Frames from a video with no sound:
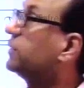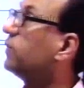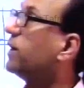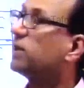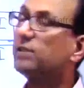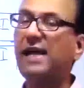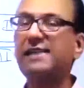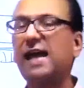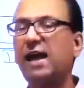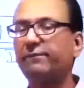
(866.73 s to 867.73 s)
when does that
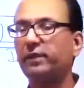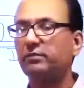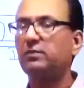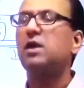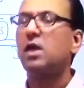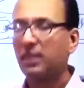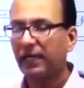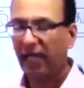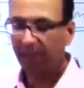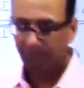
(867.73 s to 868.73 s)
happen? That
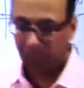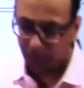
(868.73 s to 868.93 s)
happens